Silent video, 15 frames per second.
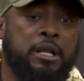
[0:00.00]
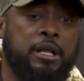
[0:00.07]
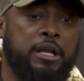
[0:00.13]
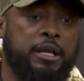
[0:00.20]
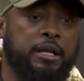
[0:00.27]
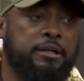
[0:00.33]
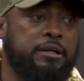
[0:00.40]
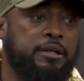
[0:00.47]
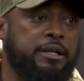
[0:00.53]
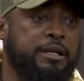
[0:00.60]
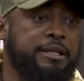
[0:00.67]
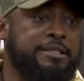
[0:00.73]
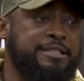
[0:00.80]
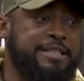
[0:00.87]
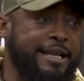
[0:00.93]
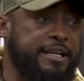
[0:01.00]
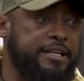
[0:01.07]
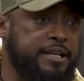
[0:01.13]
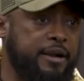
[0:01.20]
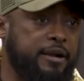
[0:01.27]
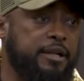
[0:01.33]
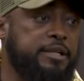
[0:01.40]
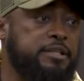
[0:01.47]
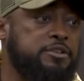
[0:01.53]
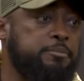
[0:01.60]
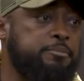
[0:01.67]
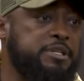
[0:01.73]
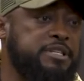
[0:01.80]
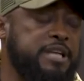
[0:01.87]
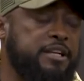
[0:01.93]
And, and secondarily, to
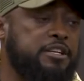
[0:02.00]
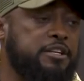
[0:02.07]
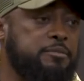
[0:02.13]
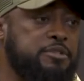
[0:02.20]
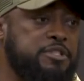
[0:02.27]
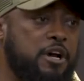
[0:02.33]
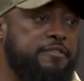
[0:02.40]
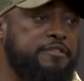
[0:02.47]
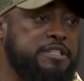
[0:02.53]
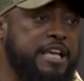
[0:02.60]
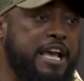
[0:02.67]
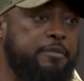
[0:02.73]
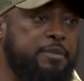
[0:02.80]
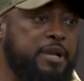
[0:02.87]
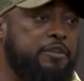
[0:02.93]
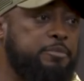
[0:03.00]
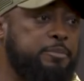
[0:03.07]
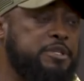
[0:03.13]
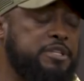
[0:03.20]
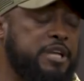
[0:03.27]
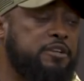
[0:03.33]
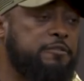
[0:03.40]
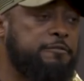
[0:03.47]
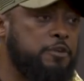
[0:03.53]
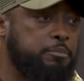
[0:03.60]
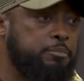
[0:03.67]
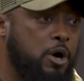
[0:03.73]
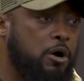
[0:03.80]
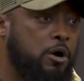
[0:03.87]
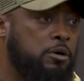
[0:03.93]
protecting himself, he's got to be able to protect the
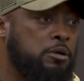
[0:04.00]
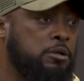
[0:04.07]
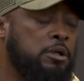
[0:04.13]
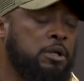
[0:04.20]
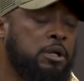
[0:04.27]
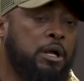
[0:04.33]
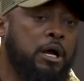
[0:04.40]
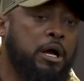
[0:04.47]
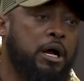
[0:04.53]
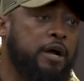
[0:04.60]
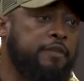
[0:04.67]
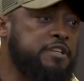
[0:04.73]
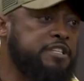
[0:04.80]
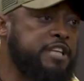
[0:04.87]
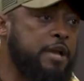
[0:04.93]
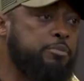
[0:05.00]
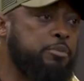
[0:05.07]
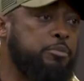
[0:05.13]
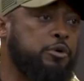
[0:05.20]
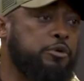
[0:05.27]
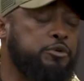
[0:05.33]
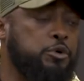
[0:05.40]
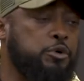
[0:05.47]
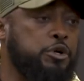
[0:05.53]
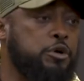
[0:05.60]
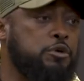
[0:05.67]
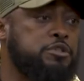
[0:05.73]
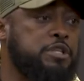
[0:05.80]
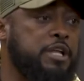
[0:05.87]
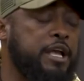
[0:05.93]
football. Uh, if he's capable of doing
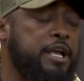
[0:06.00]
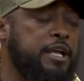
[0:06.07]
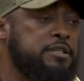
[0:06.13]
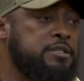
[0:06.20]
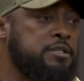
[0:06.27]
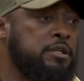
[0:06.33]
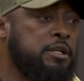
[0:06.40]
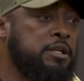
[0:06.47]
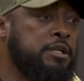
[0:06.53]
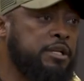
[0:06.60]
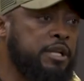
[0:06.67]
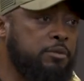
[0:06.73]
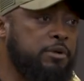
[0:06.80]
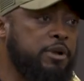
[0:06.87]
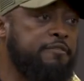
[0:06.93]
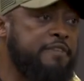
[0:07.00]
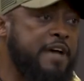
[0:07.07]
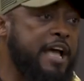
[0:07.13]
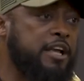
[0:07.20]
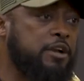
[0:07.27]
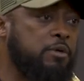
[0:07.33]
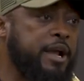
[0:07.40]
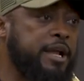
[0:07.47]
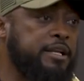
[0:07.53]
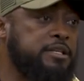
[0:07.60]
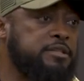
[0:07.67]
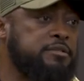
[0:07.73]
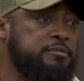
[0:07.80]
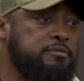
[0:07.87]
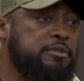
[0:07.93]
those things, then we evaluate
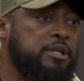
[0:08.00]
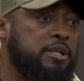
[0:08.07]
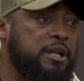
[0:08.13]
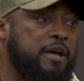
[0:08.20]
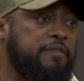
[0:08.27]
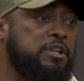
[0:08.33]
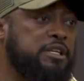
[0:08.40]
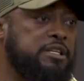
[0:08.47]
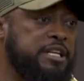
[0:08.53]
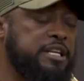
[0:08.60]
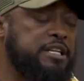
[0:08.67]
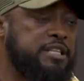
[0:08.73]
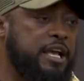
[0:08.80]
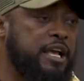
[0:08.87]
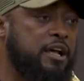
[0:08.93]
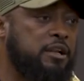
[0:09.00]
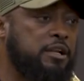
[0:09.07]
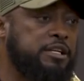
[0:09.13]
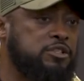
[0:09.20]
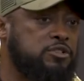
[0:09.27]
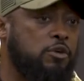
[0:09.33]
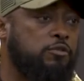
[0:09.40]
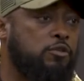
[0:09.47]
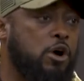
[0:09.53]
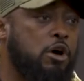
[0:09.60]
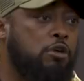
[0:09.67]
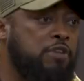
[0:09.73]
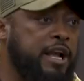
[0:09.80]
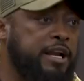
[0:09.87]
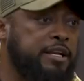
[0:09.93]
his the level of detail and his
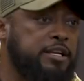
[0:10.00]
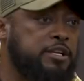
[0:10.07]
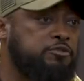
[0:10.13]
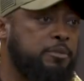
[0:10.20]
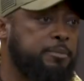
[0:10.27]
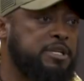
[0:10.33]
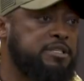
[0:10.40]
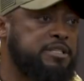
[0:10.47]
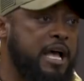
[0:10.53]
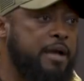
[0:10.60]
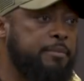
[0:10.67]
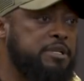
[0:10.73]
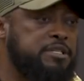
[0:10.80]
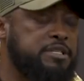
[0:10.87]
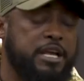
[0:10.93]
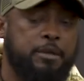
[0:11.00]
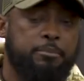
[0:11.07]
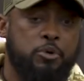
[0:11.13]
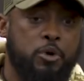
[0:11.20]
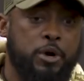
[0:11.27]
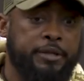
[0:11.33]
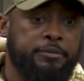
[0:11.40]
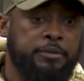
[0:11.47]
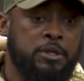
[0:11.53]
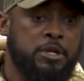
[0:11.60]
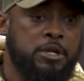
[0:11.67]
overall readiness from an assignment standpoint.